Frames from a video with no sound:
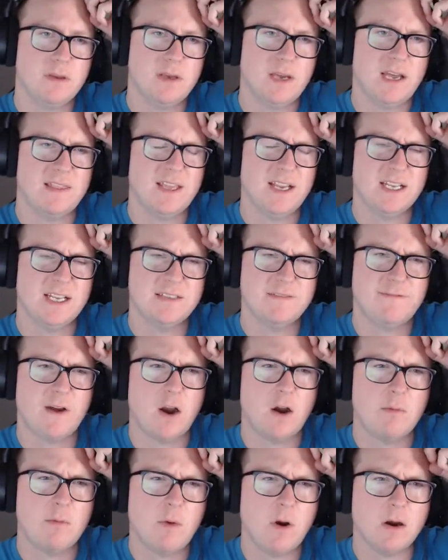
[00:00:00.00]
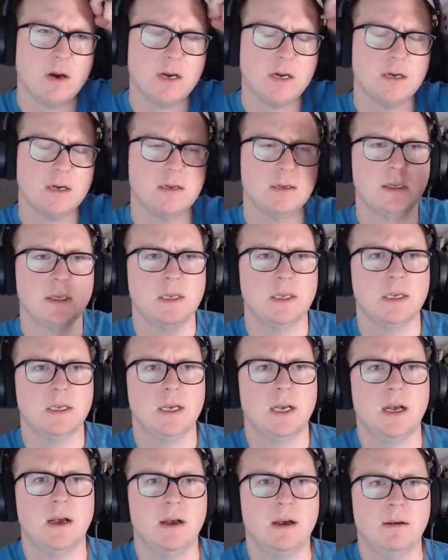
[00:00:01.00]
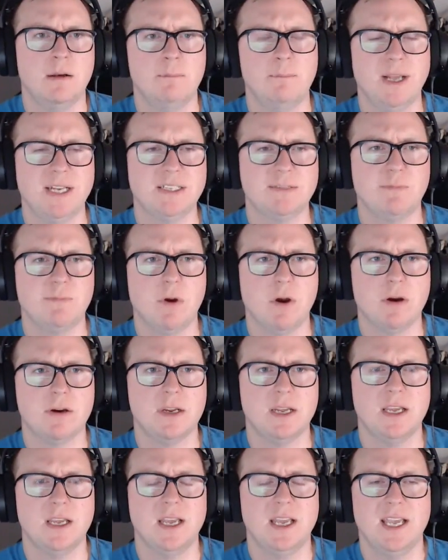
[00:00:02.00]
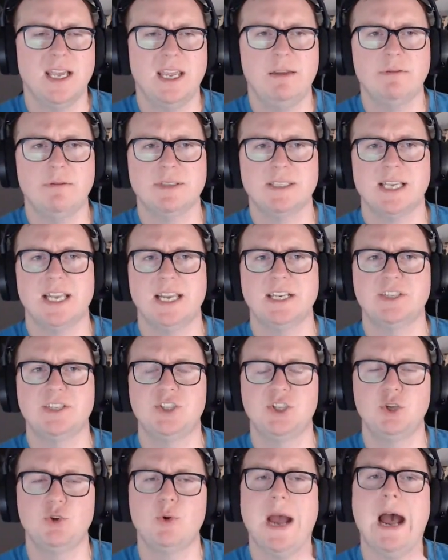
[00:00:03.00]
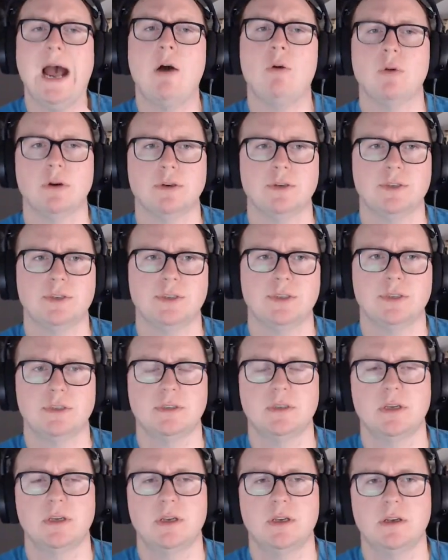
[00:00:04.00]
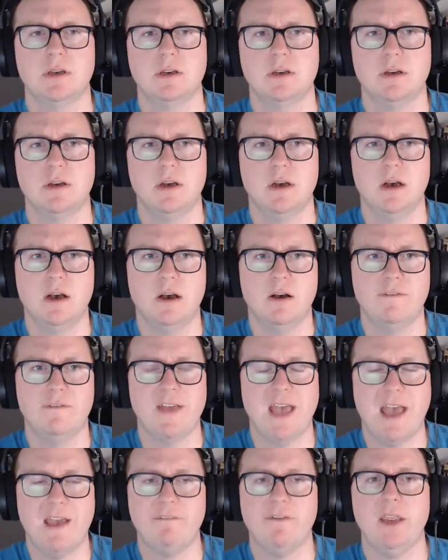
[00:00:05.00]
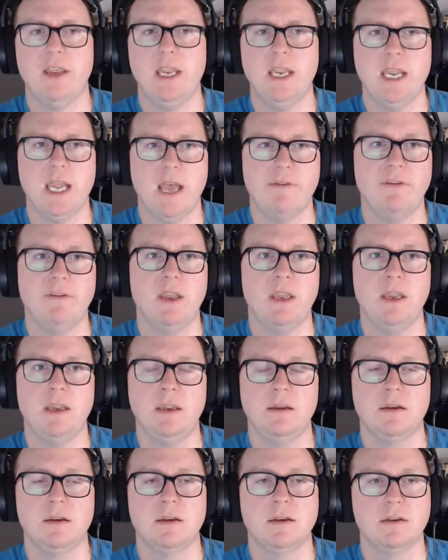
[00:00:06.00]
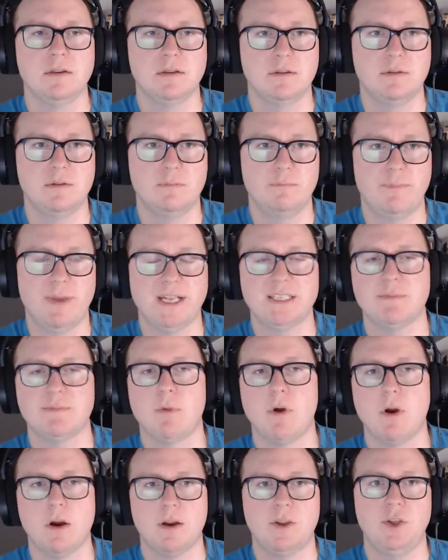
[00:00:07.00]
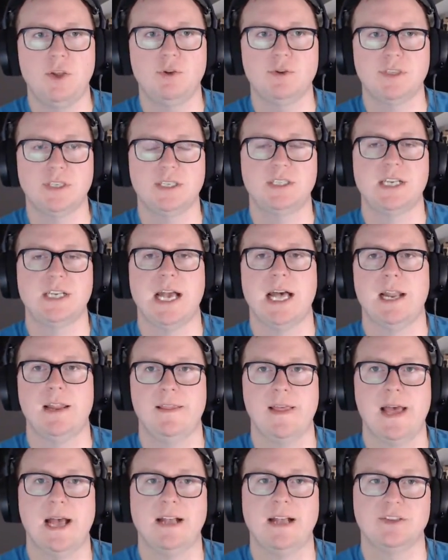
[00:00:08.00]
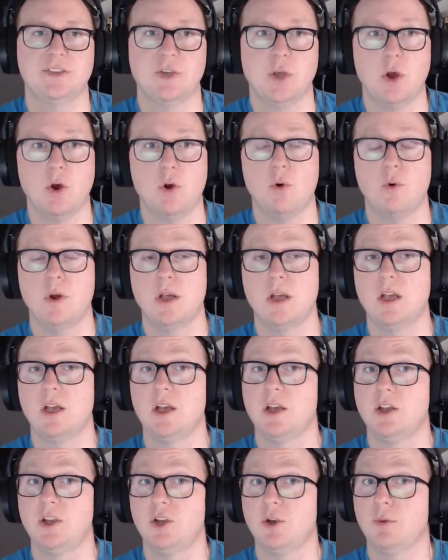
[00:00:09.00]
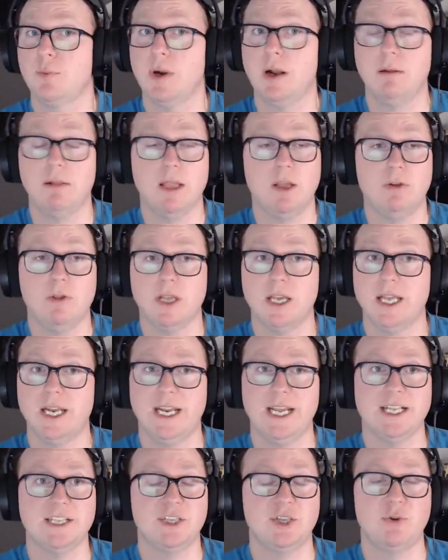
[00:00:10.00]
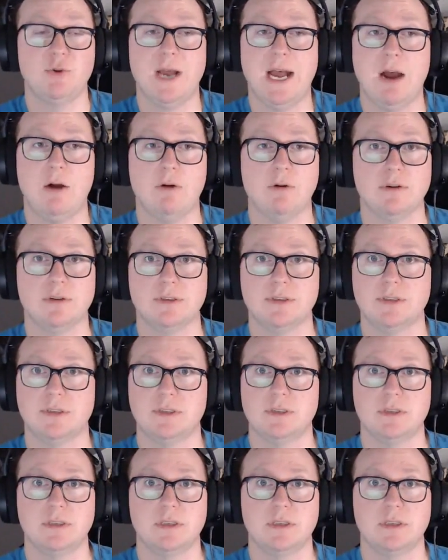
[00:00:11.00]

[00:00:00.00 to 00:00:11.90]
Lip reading: think it's Firemark benchmark. He was getting 2 hours of heavy benchmark usage out of that. So you're probably only going to get 2 hours